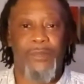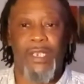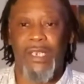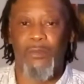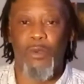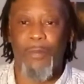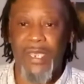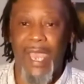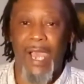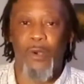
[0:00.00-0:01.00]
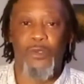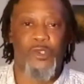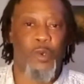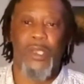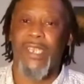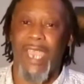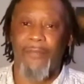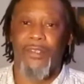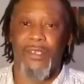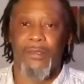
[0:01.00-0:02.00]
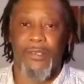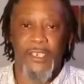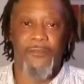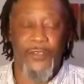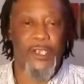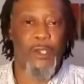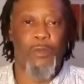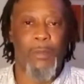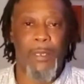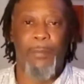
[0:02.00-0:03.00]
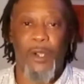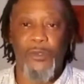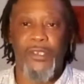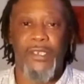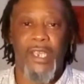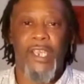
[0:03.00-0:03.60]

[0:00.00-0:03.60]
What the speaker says: will be out shortly after this video will be posted.